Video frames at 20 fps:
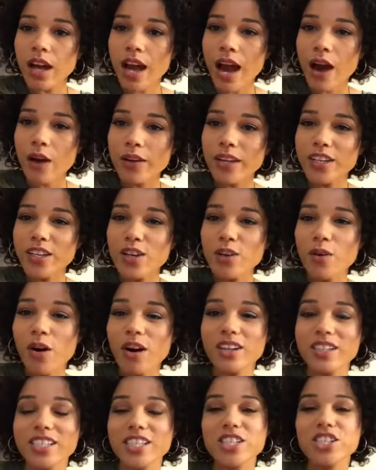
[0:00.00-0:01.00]
can you
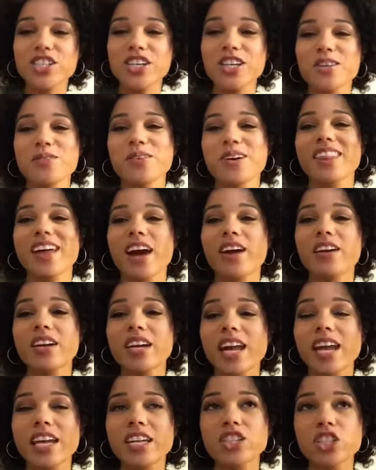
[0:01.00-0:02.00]
audition without an
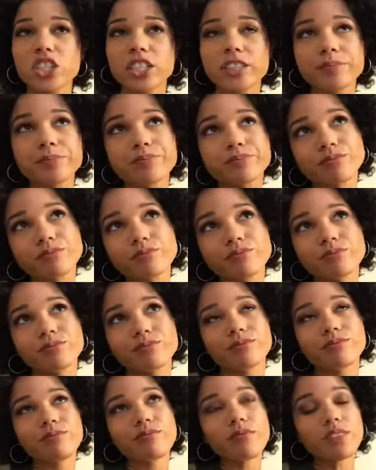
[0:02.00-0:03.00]
agent?
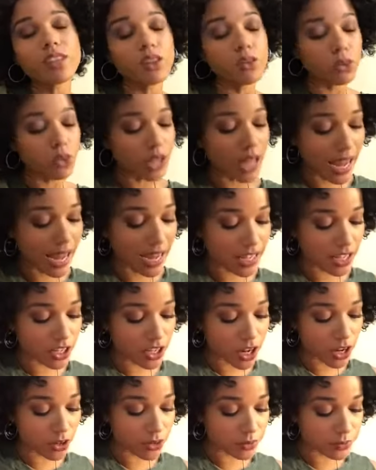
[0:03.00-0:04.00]
Well, hey, you
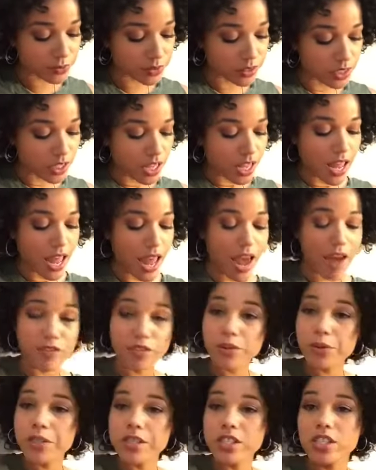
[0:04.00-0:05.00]
know,
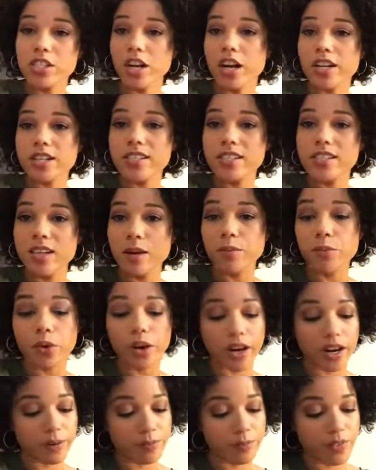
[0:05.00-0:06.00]
everyone starts
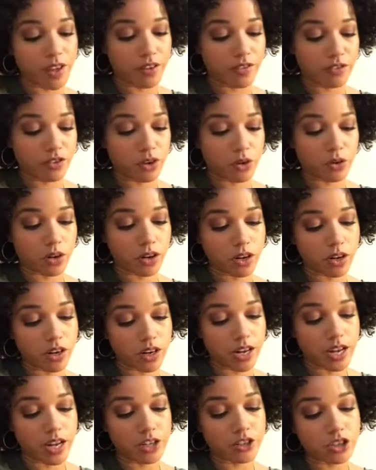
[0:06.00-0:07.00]
somewhere. If you're
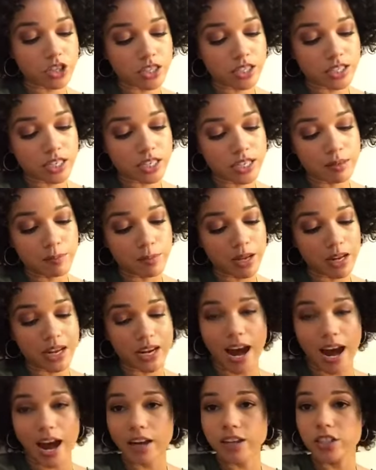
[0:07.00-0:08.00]
interested in being an
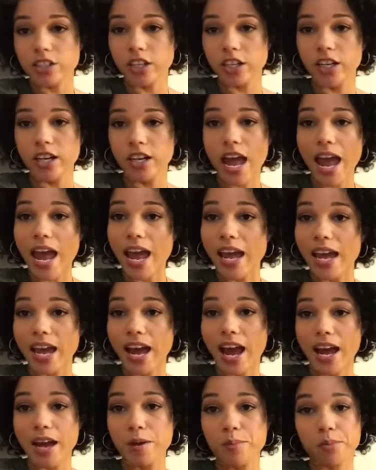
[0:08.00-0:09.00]
actor,
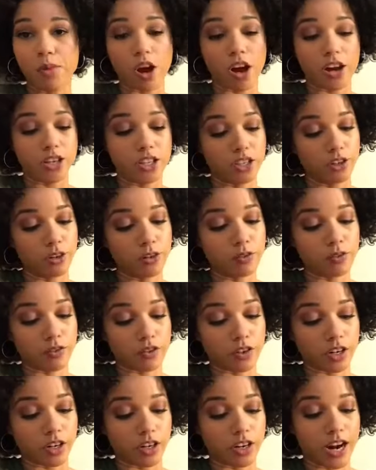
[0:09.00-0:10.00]
I applaud you
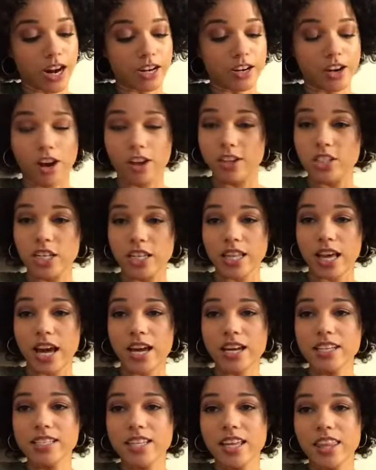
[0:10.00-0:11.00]
for acknowledging that,
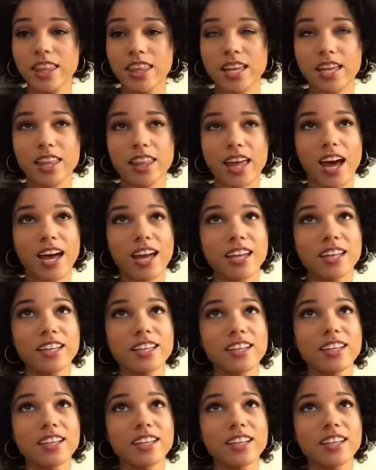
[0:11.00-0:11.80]
because I think that